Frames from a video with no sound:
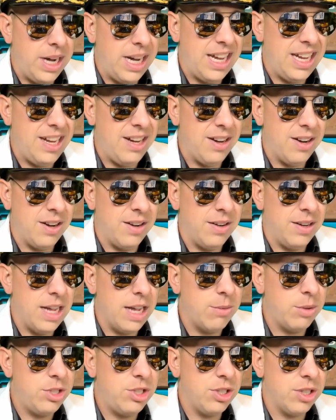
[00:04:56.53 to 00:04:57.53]
here.
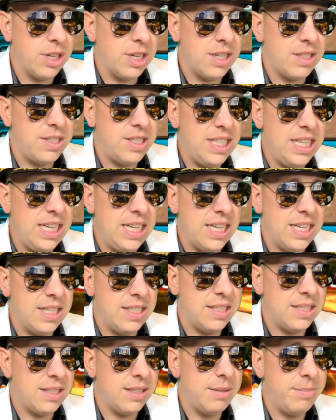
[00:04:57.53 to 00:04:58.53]
And what you're going to see
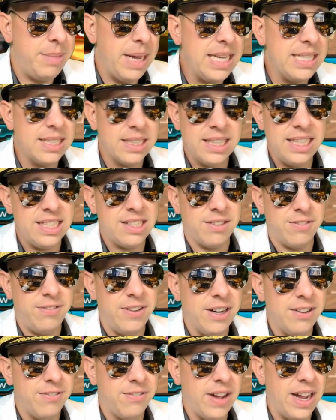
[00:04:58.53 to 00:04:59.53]
is basically it's a
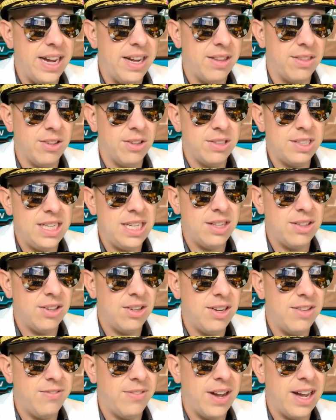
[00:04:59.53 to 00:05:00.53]
fair fight.
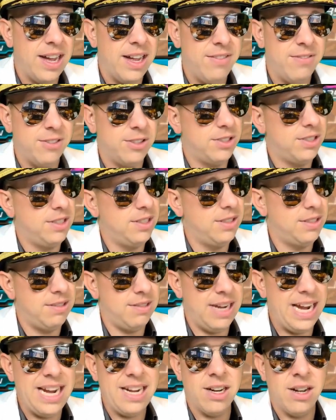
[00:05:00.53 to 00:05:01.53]
1335 versus
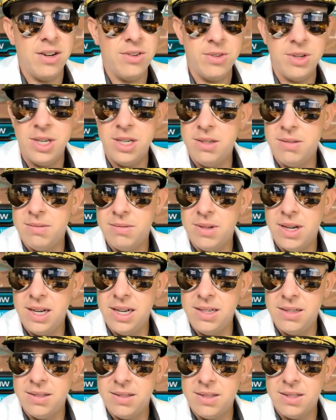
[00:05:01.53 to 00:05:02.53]
800,
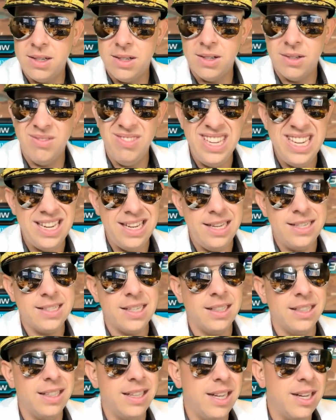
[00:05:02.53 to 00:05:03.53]
right? So he's a
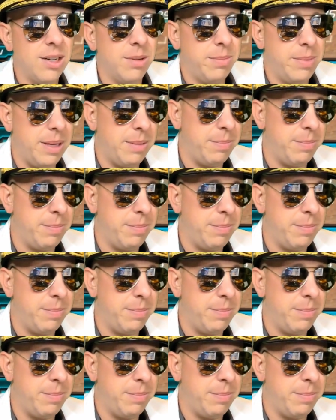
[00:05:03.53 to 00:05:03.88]
little bit